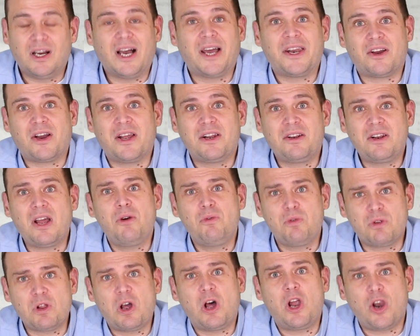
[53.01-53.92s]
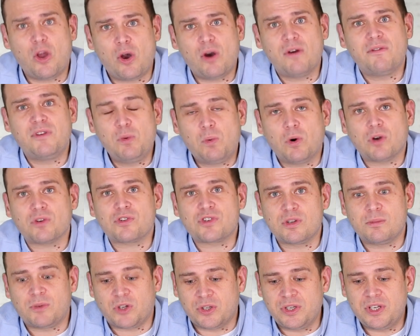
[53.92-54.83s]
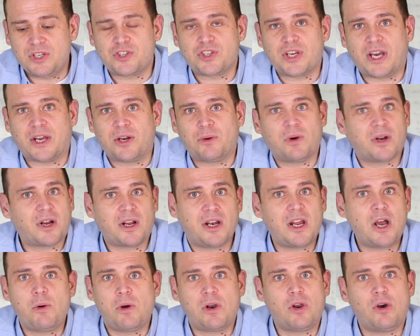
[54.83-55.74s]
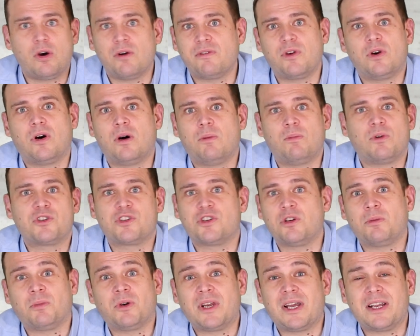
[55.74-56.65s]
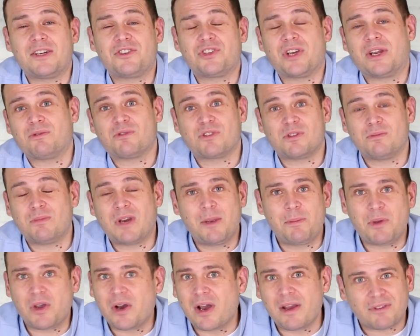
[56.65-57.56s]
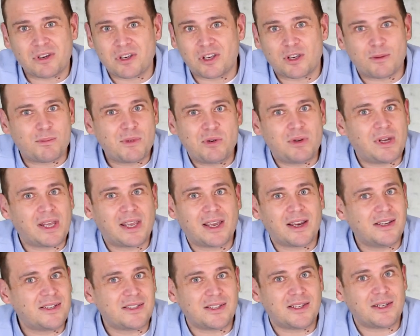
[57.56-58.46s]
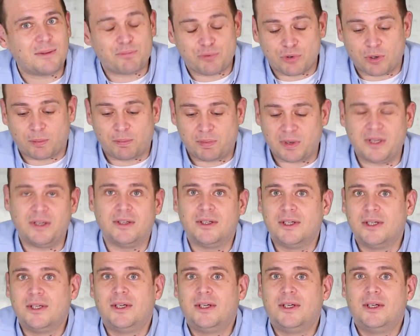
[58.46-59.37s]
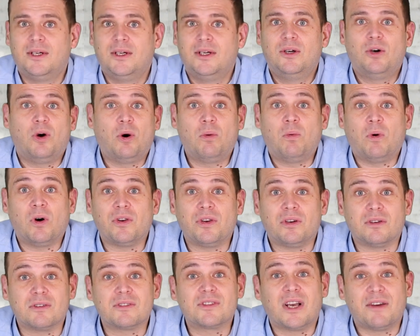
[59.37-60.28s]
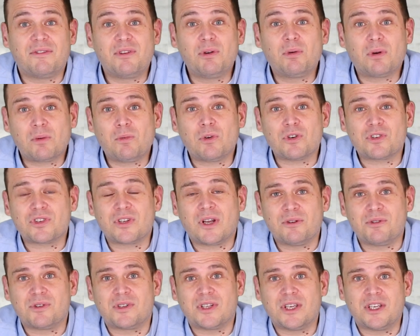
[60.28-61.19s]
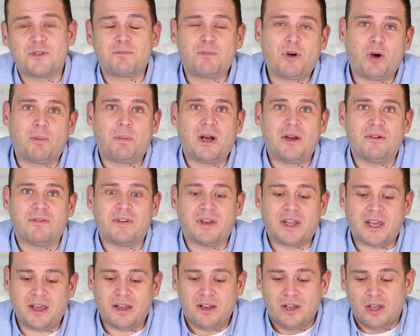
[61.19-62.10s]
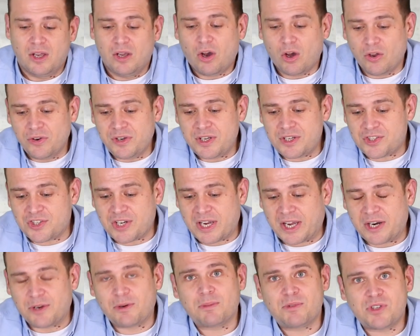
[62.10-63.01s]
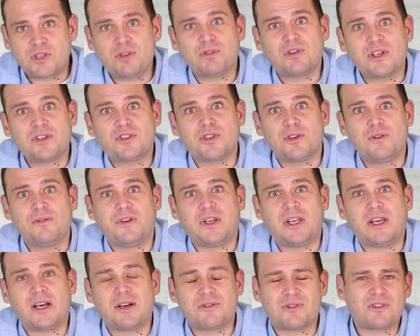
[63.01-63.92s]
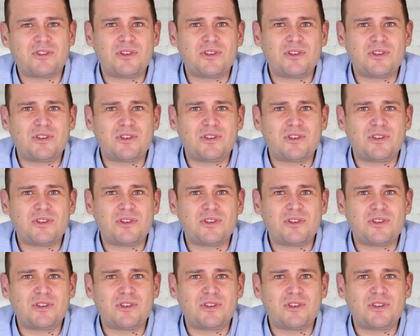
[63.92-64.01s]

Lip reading: And I know a lot of you watch them on this channel, and I know a lot of you aren't watching them on that channel, so maybe I haven't communicated it properly or whatnot. So if you want to watch those things, pop over there. On this channel, I'm still going to do videos.